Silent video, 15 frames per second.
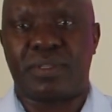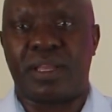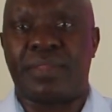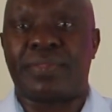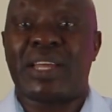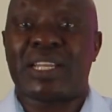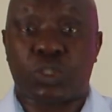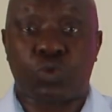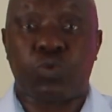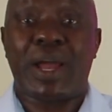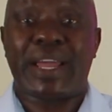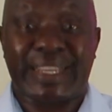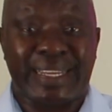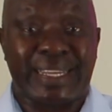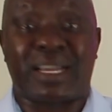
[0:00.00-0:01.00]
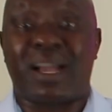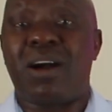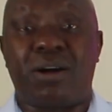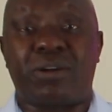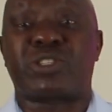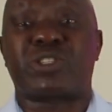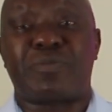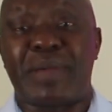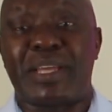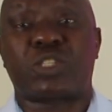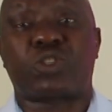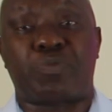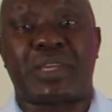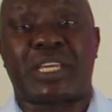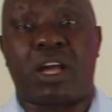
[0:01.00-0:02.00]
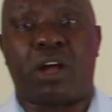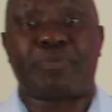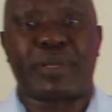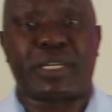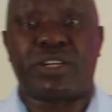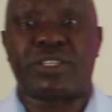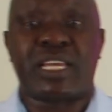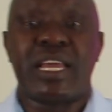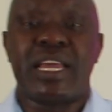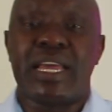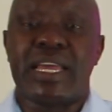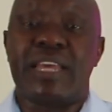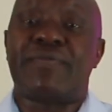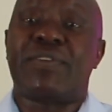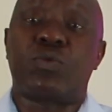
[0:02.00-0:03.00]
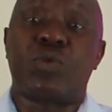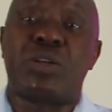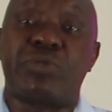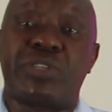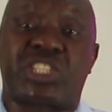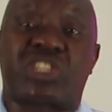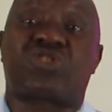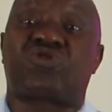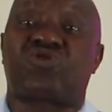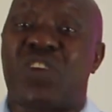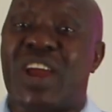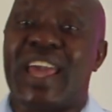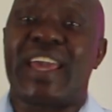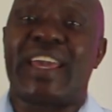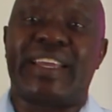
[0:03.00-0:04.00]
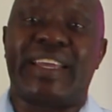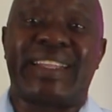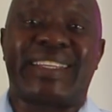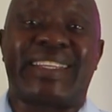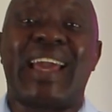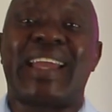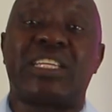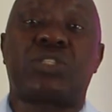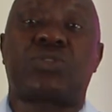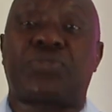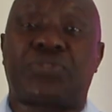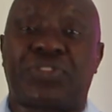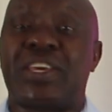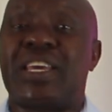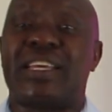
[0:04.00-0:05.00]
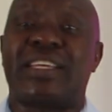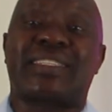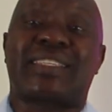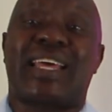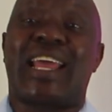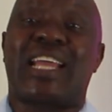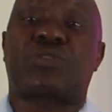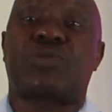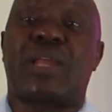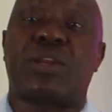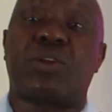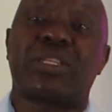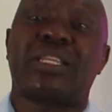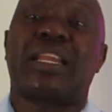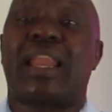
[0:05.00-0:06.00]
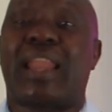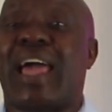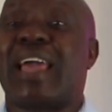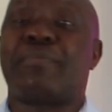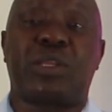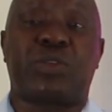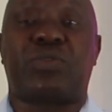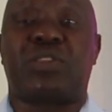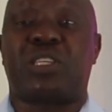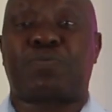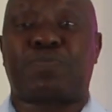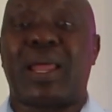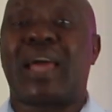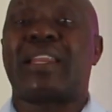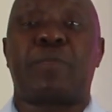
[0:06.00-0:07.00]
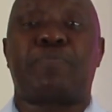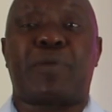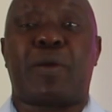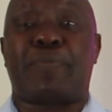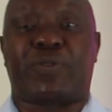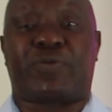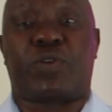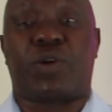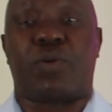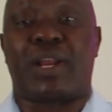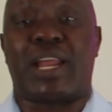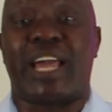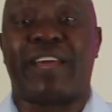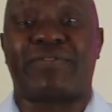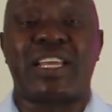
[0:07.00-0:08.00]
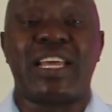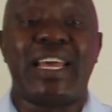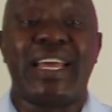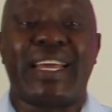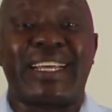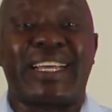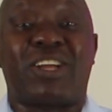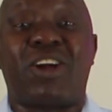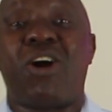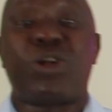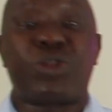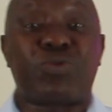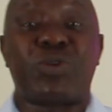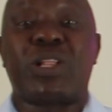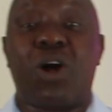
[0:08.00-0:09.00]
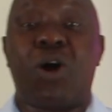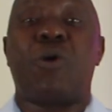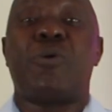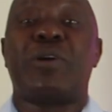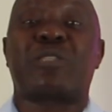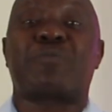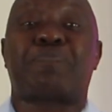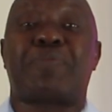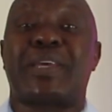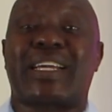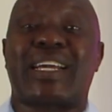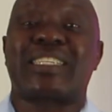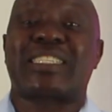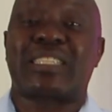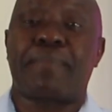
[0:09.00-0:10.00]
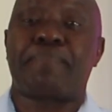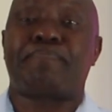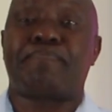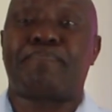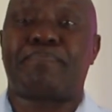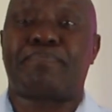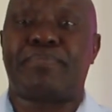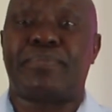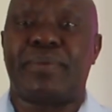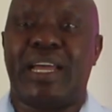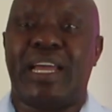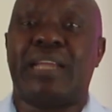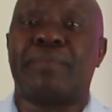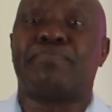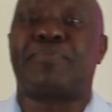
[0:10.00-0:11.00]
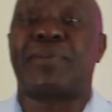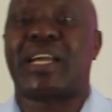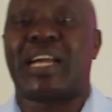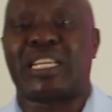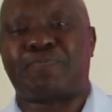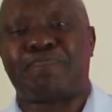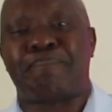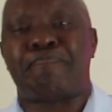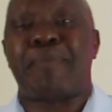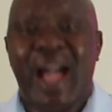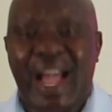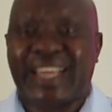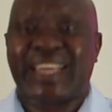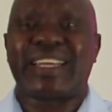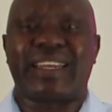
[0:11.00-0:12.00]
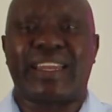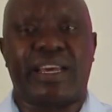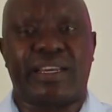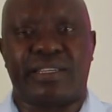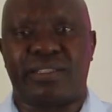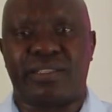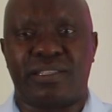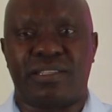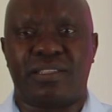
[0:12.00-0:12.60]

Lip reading: And that's why God remains to be God, because even when we stray and get into things that actually are not in alignment with His plan and purpose for our lives, God will always pick us up and bring us back in line.